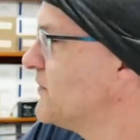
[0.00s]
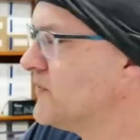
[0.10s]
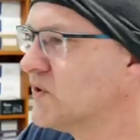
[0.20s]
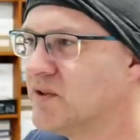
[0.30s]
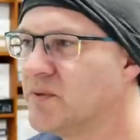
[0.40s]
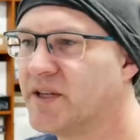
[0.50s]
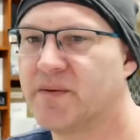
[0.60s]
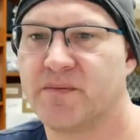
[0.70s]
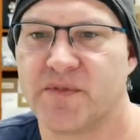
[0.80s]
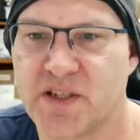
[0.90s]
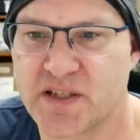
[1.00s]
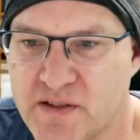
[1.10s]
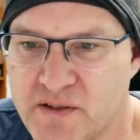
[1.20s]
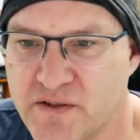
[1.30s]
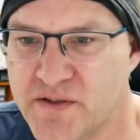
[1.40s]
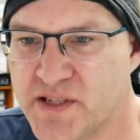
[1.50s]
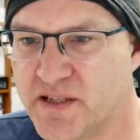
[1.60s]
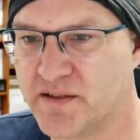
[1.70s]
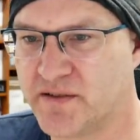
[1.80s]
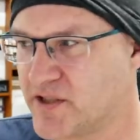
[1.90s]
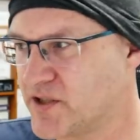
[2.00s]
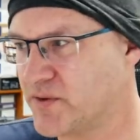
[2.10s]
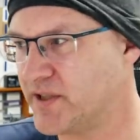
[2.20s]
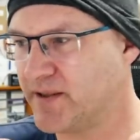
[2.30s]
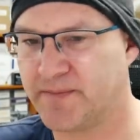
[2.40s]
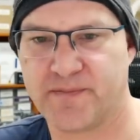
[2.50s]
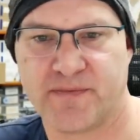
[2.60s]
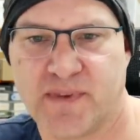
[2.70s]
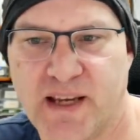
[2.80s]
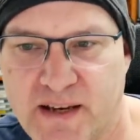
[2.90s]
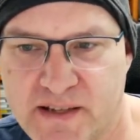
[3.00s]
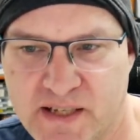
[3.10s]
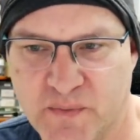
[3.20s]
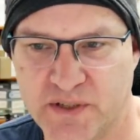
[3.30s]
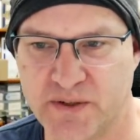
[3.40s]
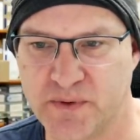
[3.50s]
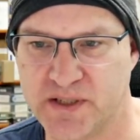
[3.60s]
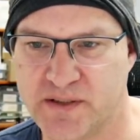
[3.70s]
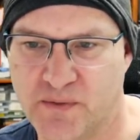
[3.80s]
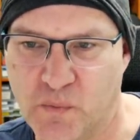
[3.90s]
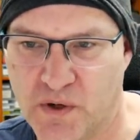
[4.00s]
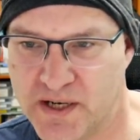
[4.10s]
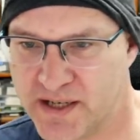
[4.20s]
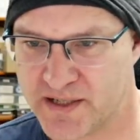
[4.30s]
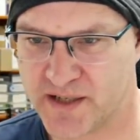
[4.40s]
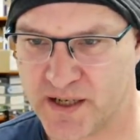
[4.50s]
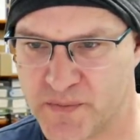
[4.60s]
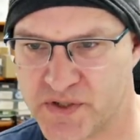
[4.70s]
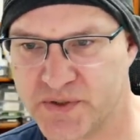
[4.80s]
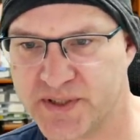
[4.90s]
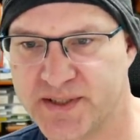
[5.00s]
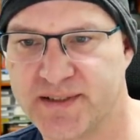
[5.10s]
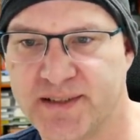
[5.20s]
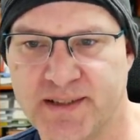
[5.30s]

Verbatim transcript: for when I'm just using, just doing hand assembly with wire type solder.